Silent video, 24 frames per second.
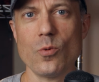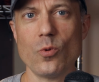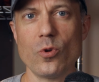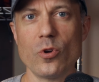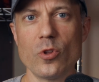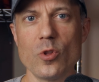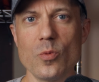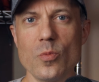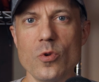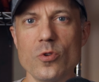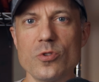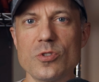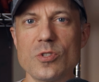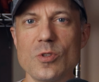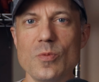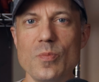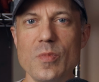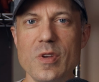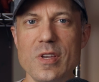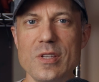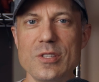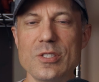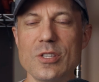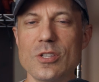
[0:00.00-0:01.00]
One of the most
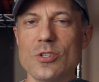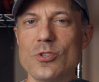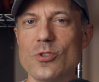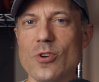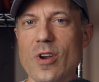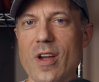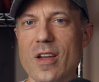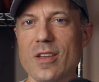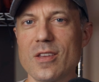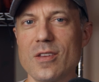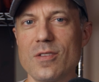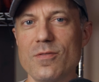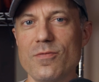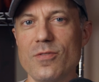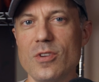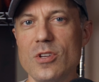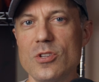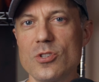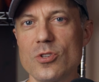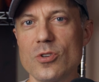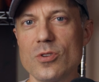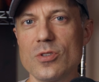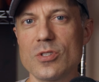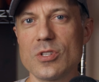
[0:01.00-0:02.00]
amazing tracking
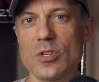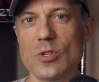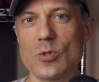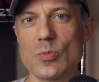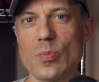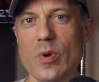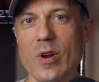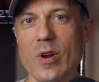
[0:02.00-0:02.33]
features is